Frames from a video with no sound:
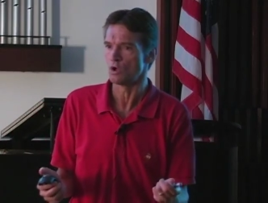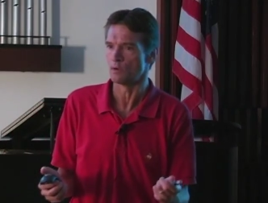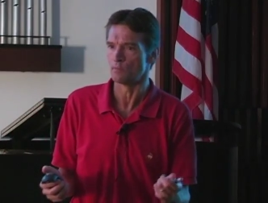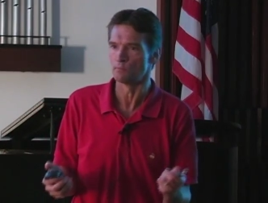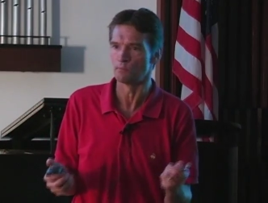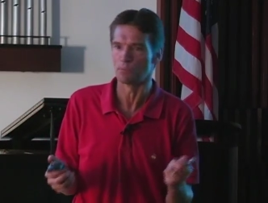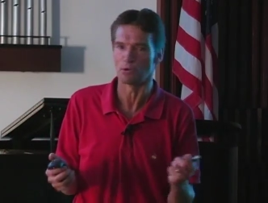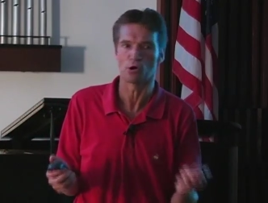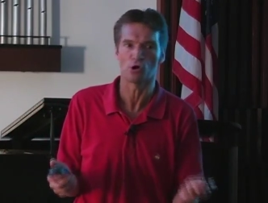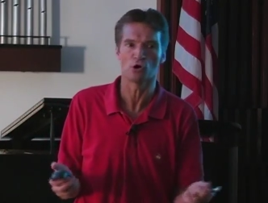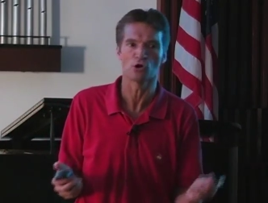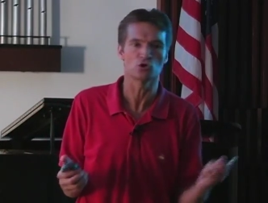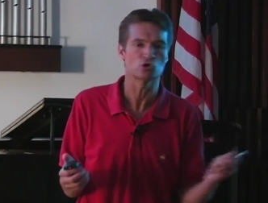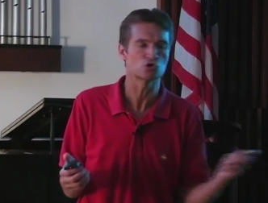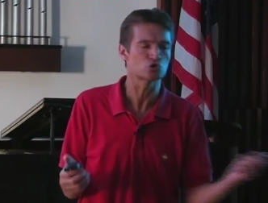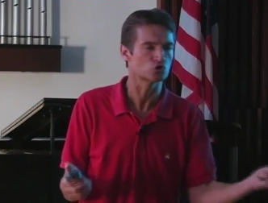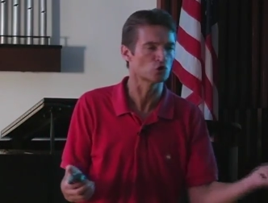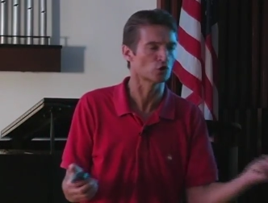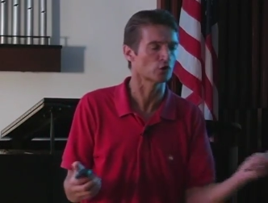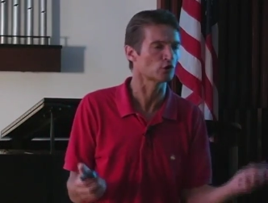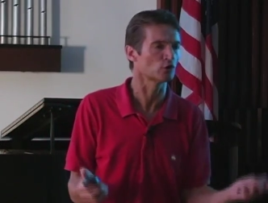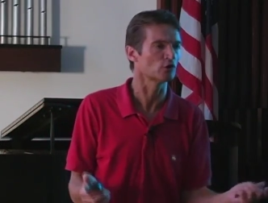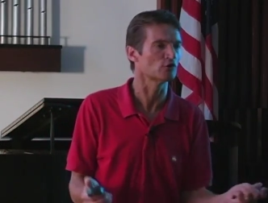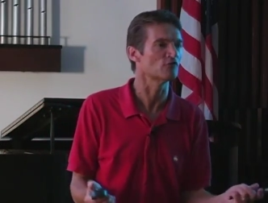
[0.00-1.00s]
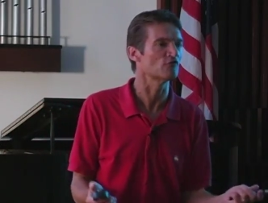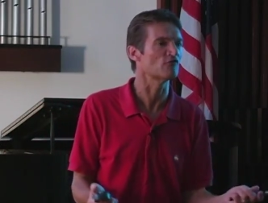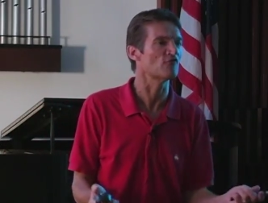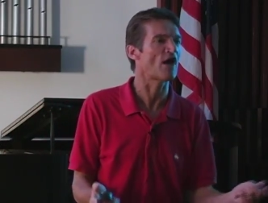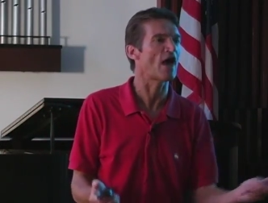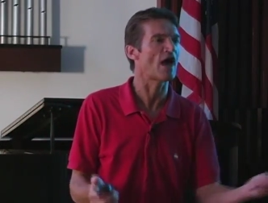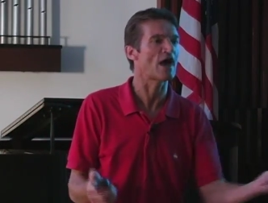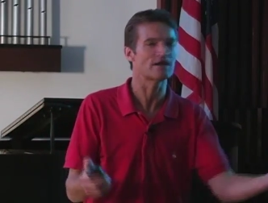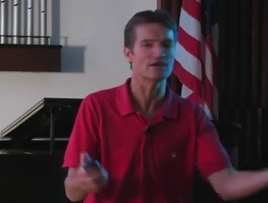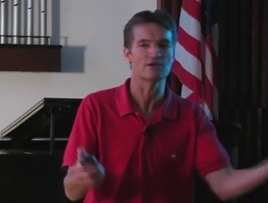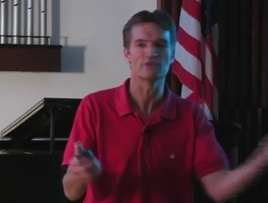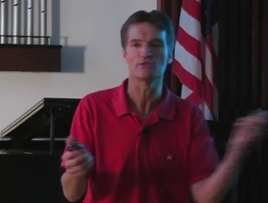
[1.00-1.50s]
burn sugar and
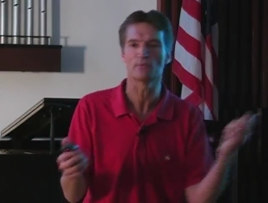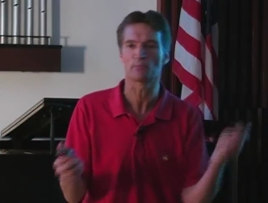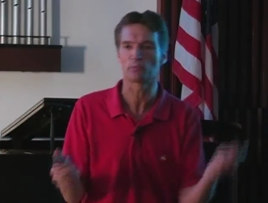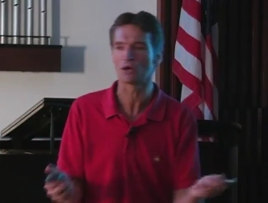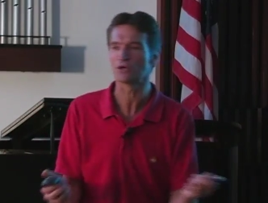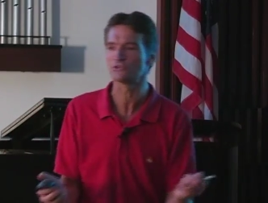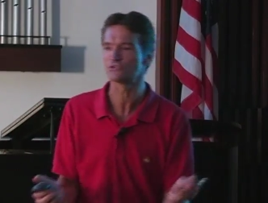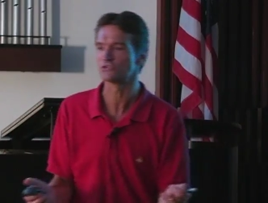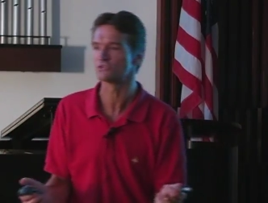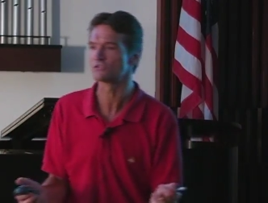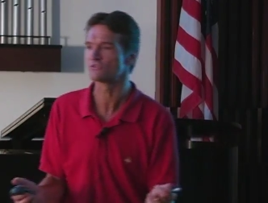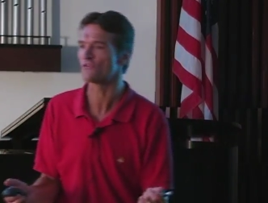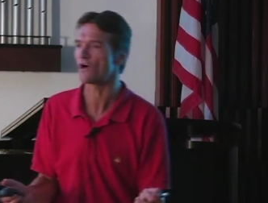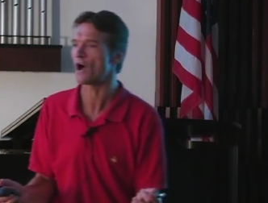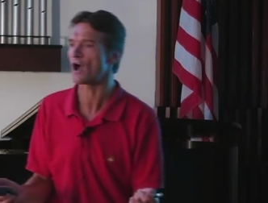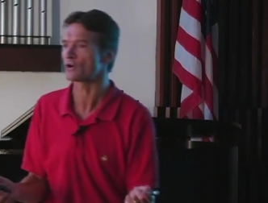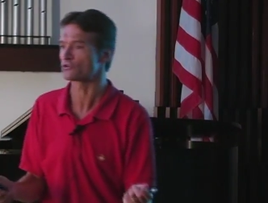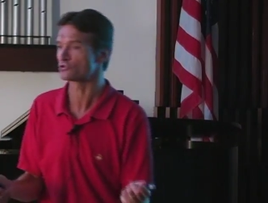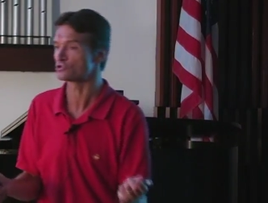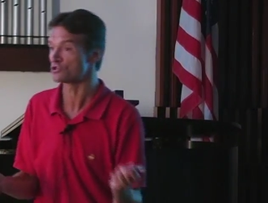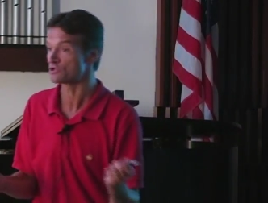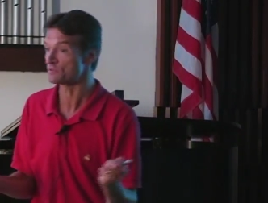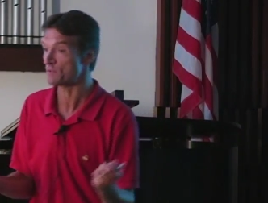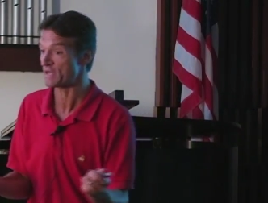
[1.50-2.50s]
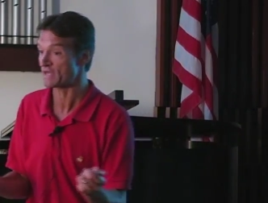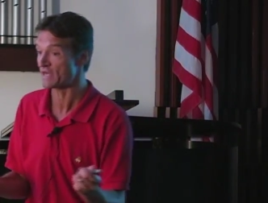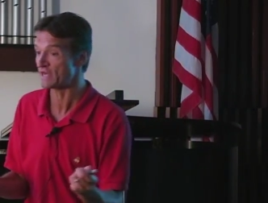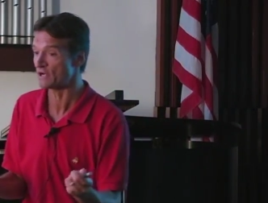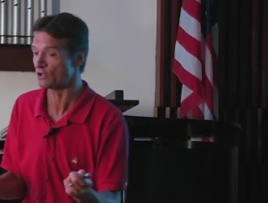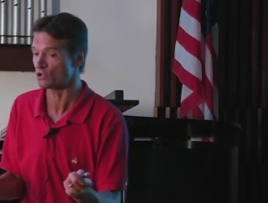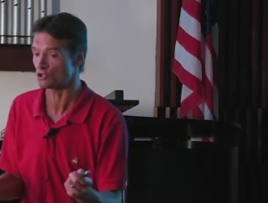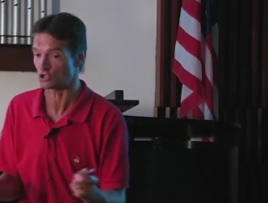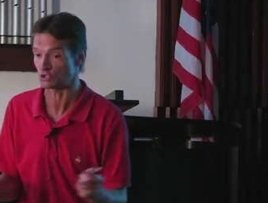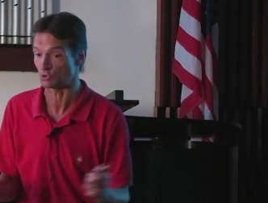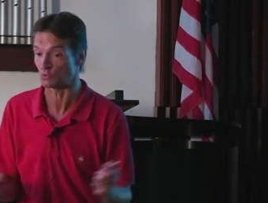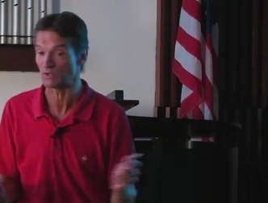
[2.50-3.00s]
fat in the presence of oxygen to make
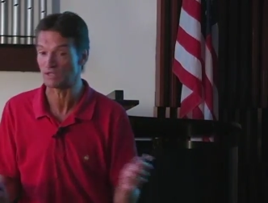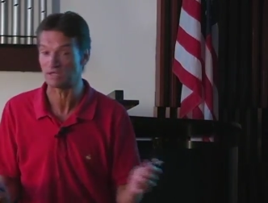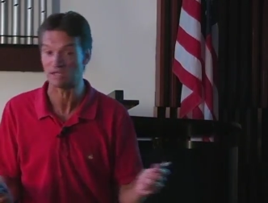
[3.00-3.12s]
energy. We